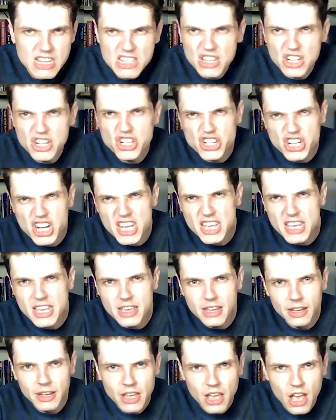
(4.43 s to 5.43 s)
The
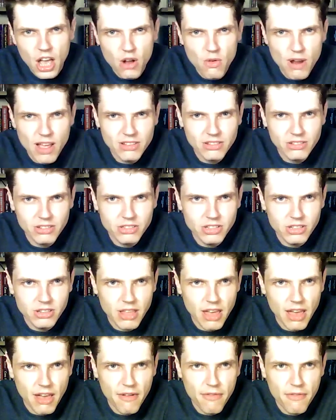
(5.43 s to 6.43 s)
Sidhe are restless in
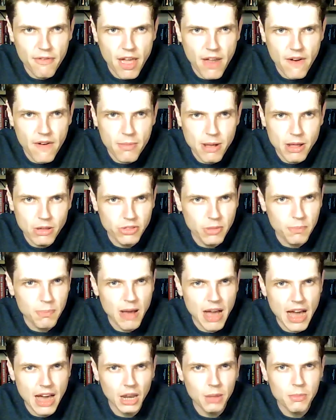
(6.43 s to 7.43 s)
their fairy mounds. The
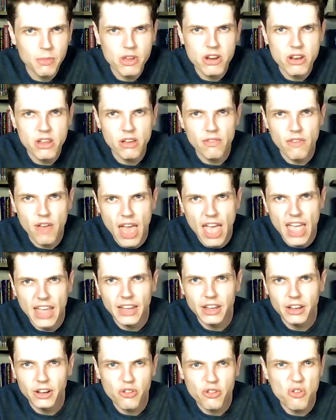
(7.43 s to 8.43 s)
Parliament of
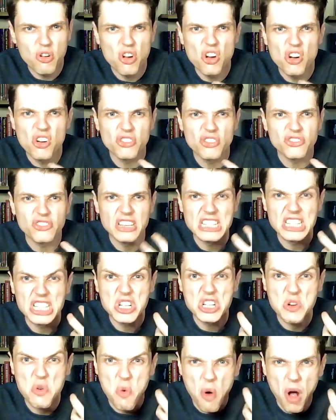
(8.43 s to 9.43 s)
Eng grows
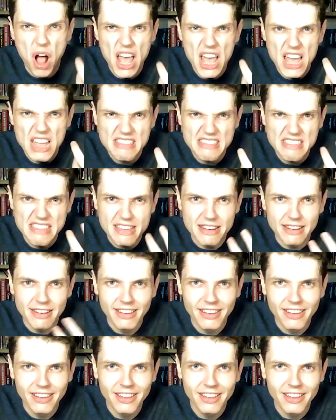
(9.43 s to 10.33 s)
disquieted.